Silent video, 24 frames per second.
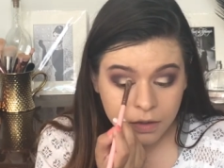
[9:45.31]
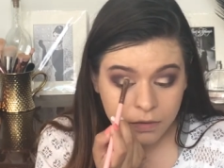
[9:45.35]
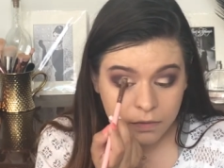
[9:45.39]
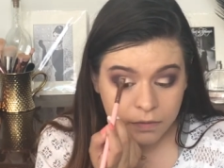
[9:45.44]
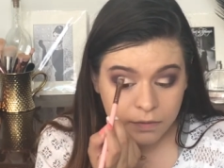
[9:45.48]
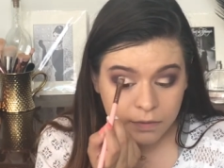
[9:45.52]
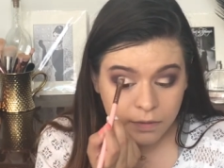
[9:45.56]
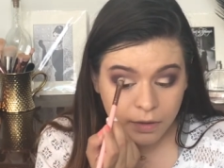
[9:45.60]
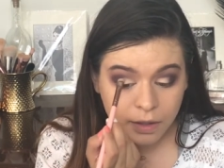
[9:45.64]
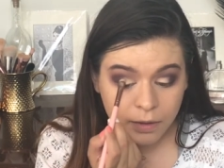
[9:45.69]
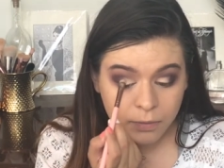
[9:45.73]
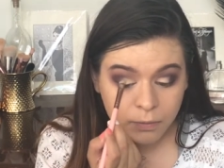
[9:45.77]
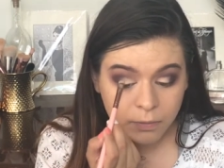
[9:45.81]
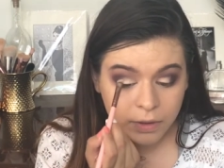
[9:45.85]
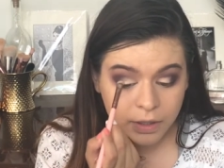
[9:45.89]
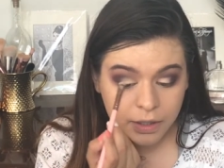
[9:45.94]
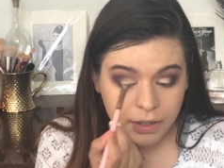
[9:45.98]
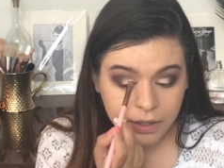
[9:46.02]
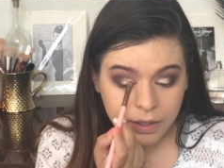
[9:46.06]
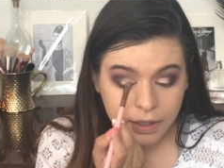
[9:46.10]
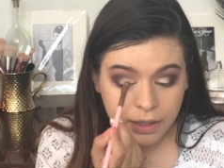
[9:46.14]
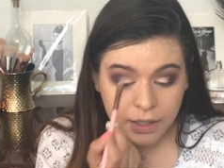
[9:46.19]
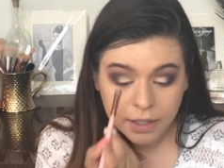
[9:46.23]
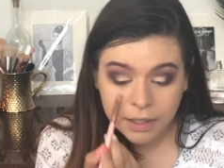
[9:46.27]
So I went
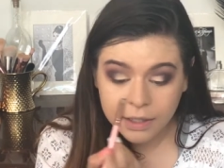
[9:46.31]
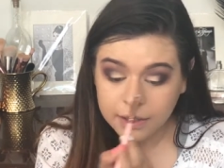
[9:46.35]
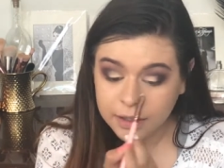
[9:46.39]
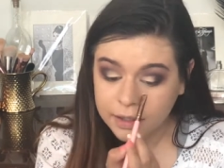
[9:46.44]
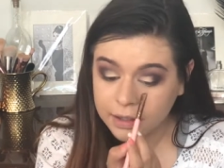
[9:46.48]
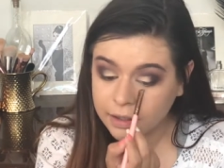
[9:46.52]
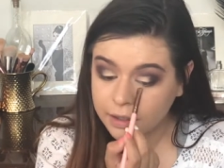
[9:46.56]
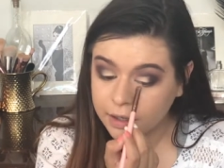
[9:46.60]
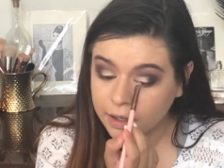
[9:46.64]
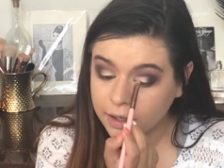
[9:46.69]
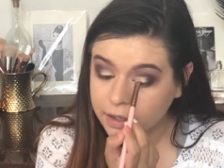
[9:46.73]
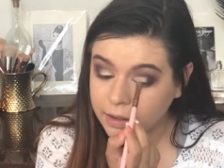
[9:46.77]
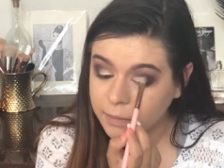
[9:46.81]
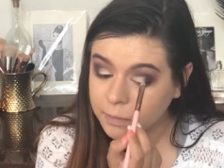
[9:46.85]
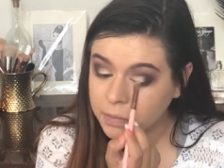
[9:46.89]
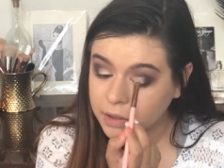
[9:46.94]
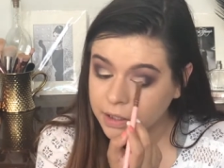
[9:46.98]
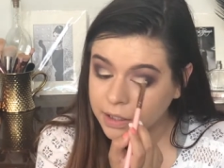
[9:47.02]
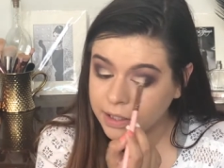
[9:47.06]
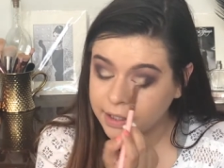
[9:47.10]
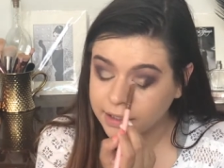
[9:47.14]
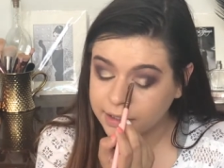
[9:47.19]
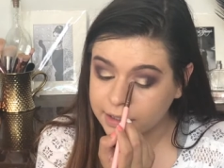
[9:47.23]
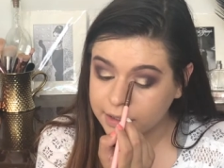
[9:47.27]
ahead and I
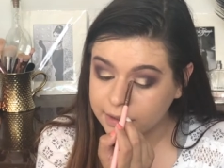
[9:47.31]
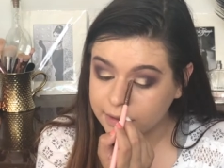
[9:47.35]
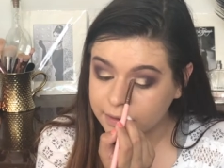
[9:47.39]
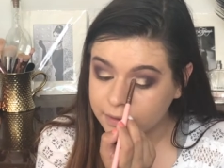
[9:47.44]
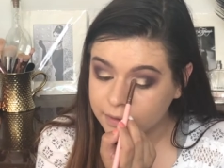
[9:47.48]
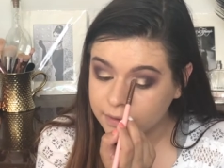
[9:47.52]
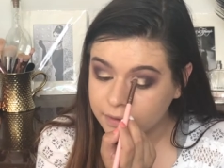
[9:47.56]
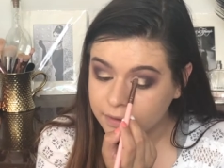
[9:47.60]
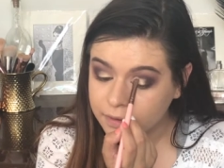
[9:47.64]
applied it